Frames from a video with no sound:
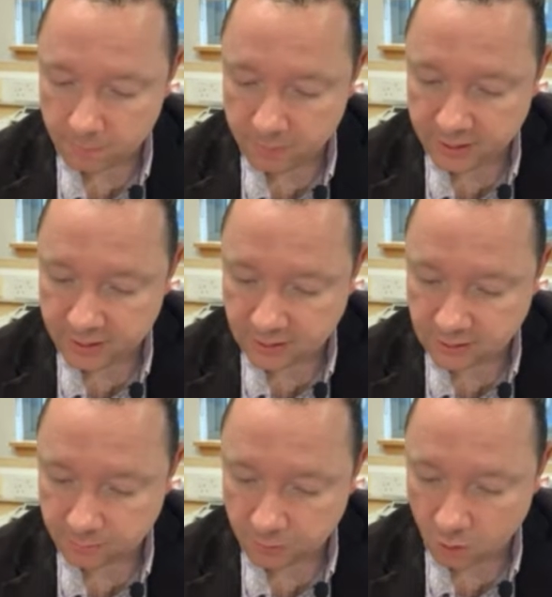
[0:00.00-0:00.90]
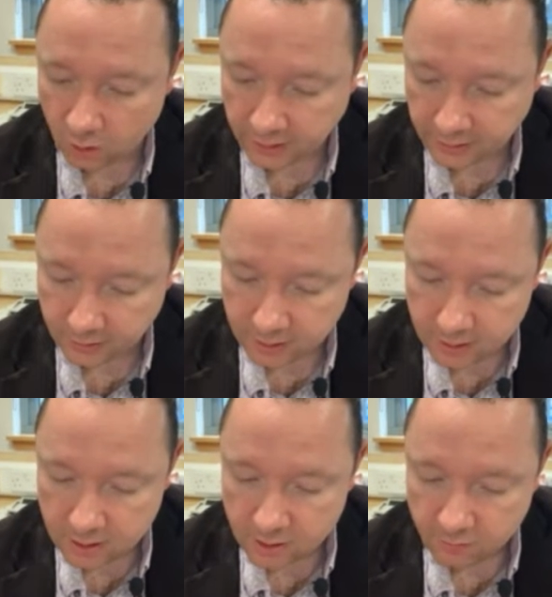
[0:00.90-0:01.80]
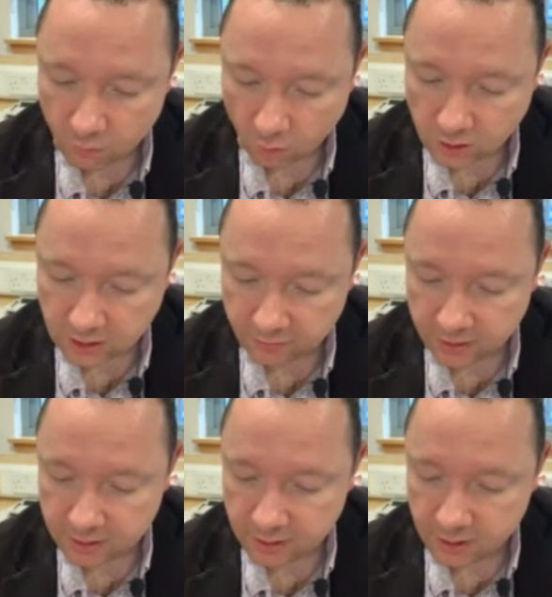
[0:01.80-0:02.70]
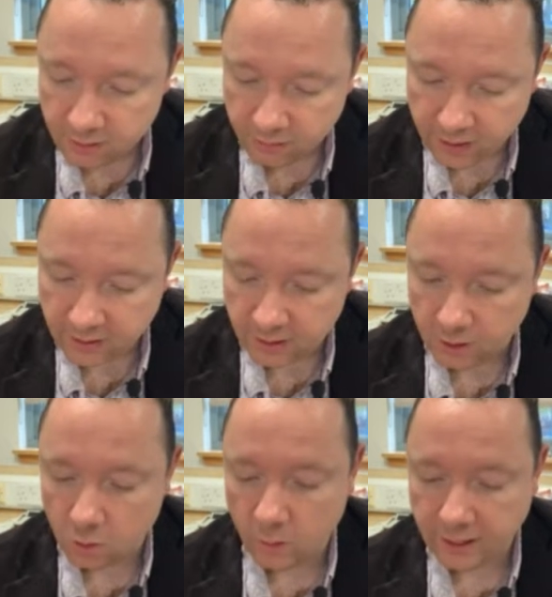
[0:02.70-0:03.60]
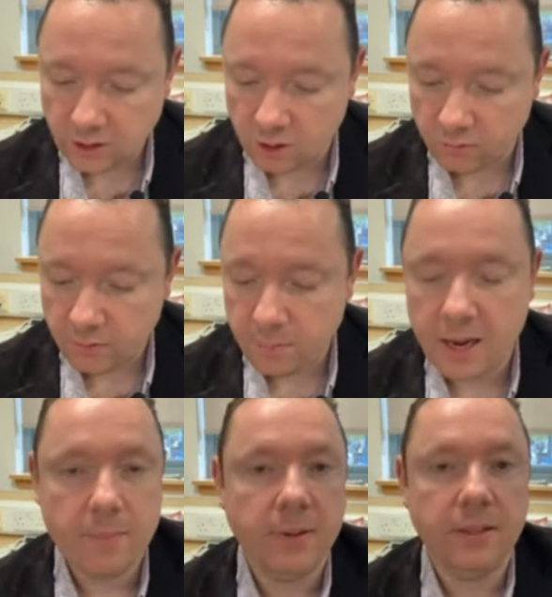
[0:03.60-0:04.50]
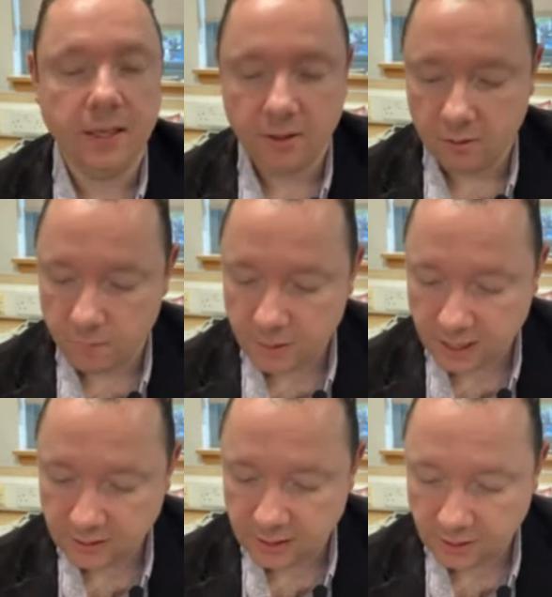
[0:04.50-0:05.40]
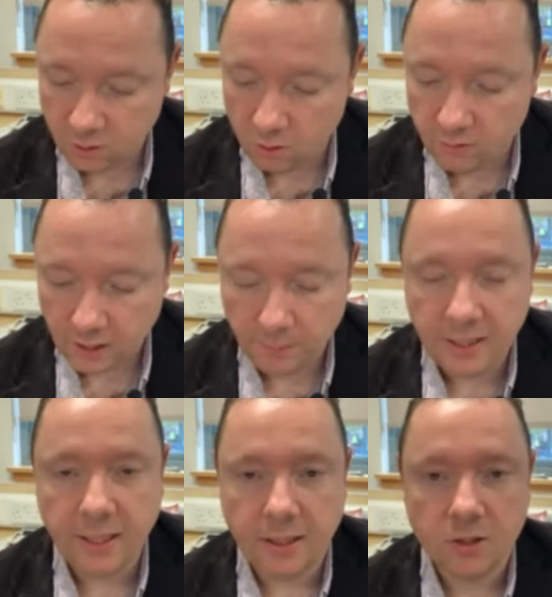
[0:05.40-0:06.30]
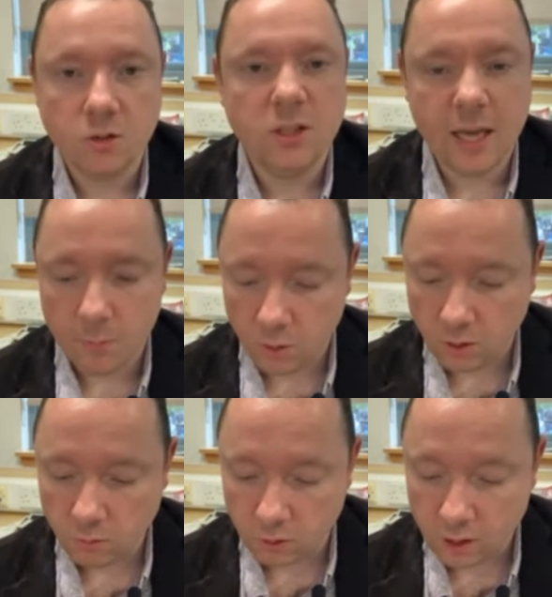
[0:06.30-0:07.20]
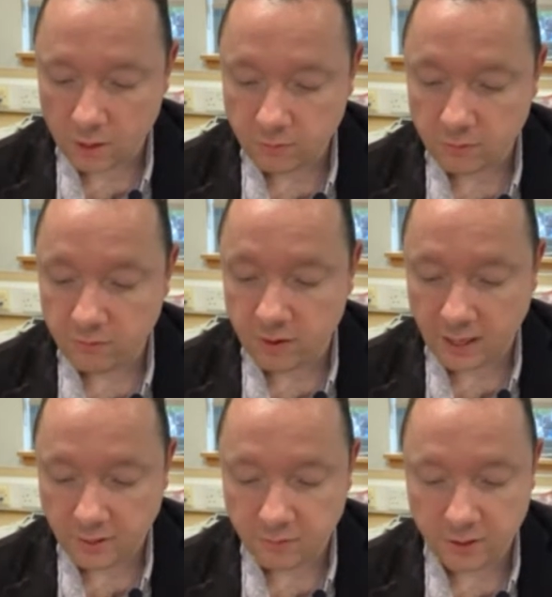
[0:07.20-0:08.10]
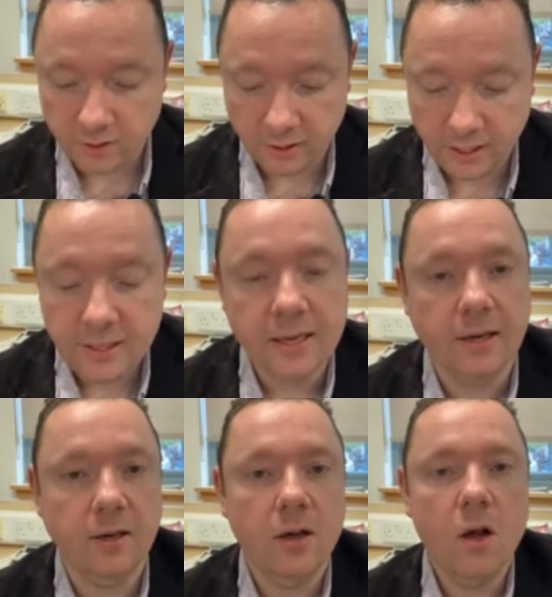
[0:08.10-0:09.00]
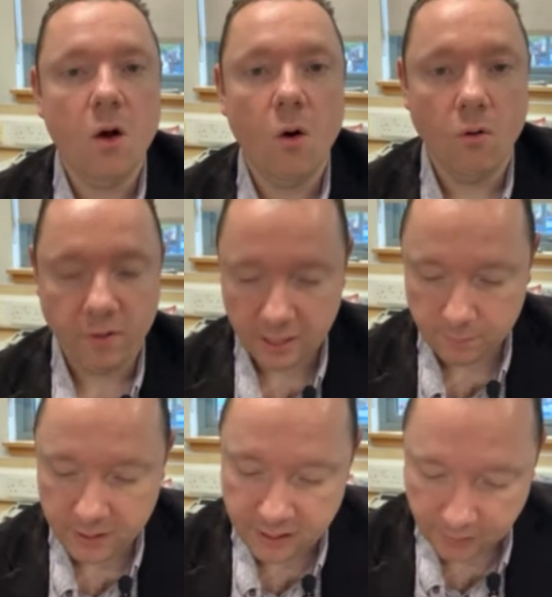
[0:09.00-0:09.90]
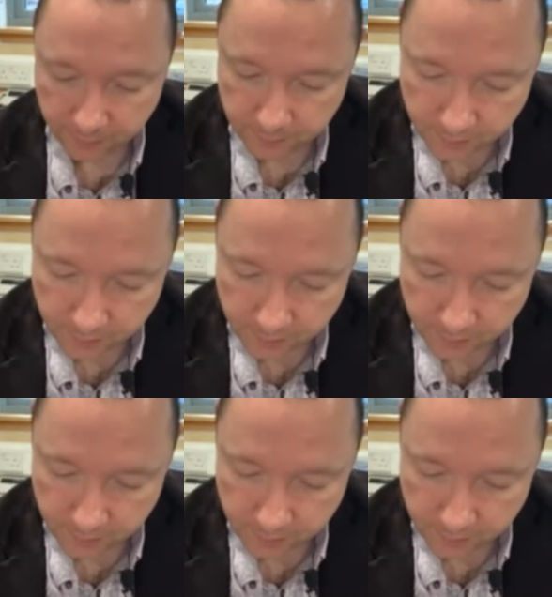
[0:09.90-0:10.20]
B is the point (4, 7). Find the equation of the perpendicular bisector of AB. So step one, we're going to have to find the gradient of AB.